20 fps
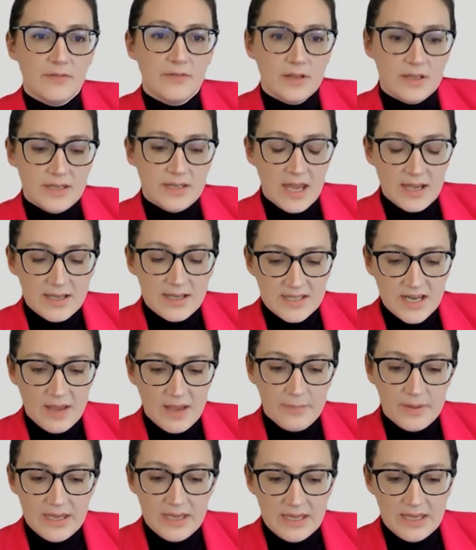Next
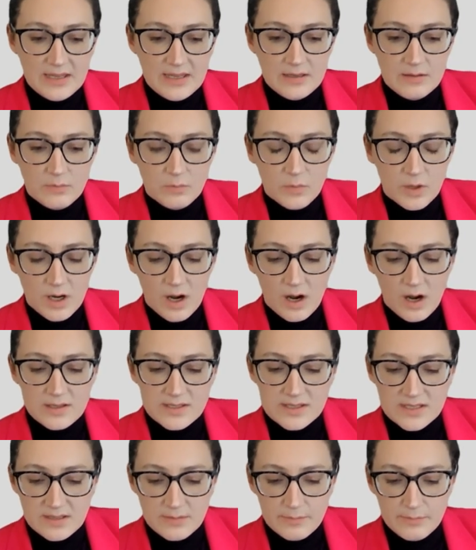up, in
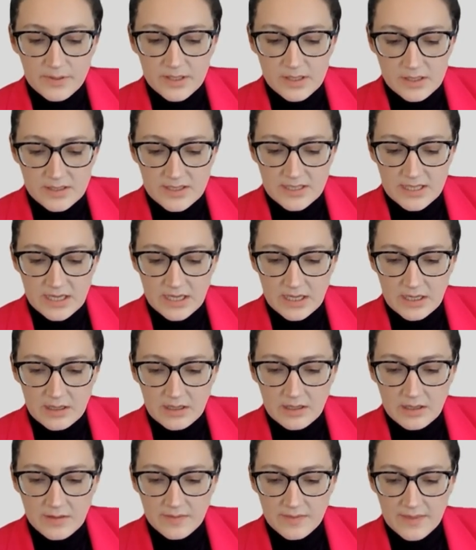regards to building
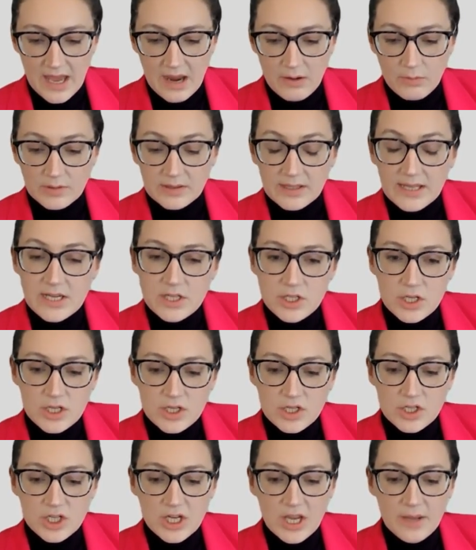that
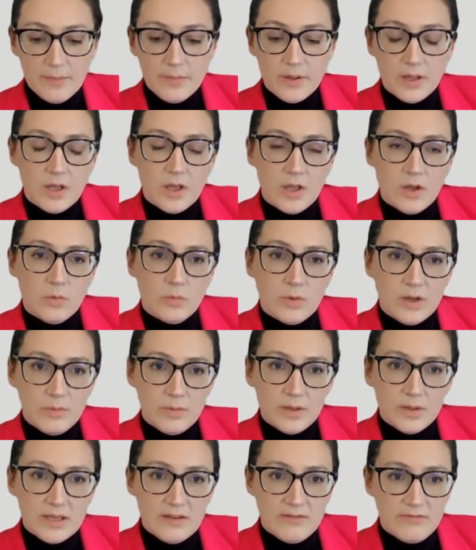relationship, we
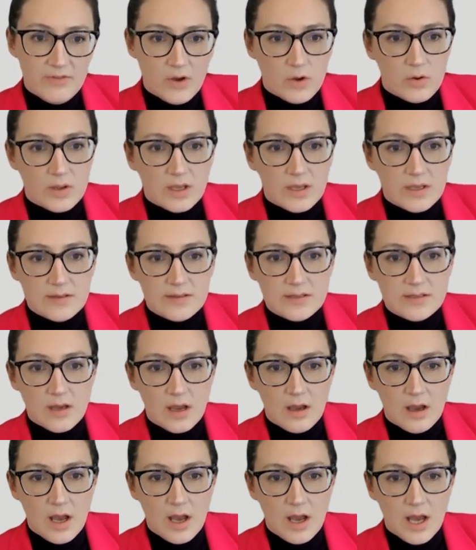really focused
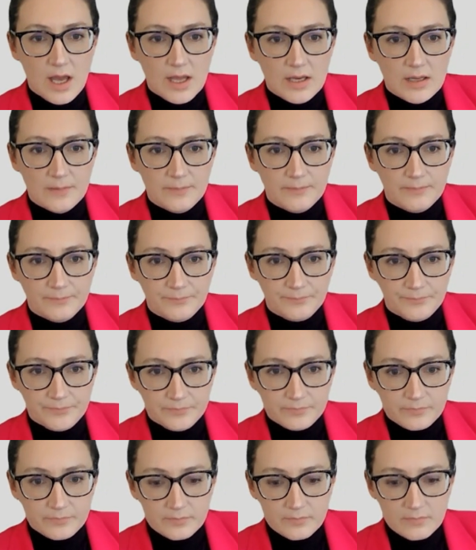on
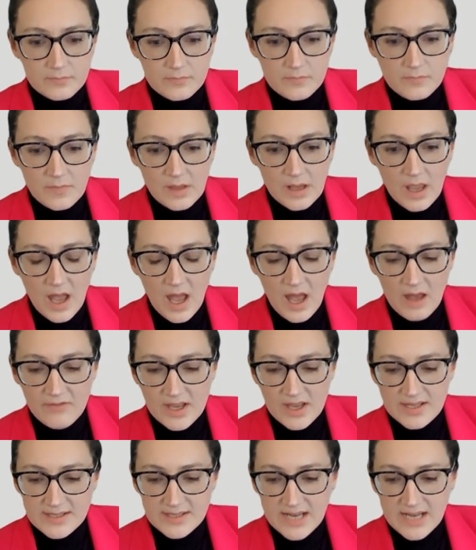
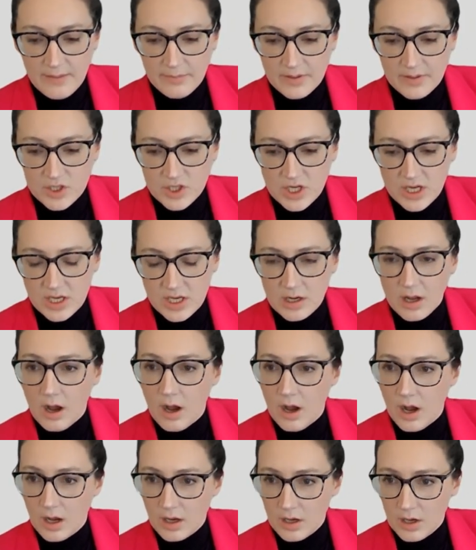establishing an
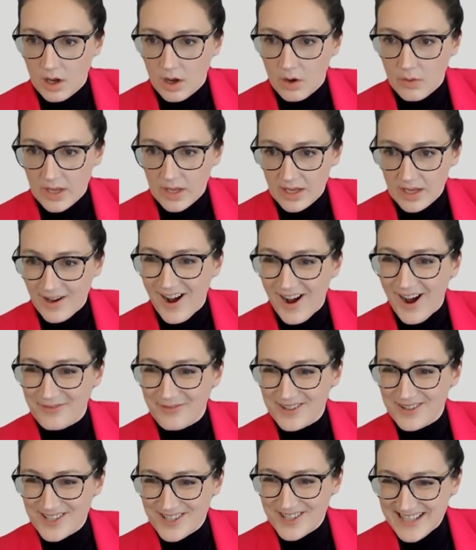ongoing
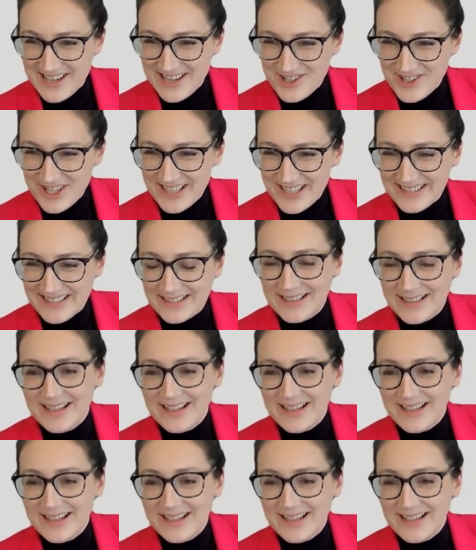conversation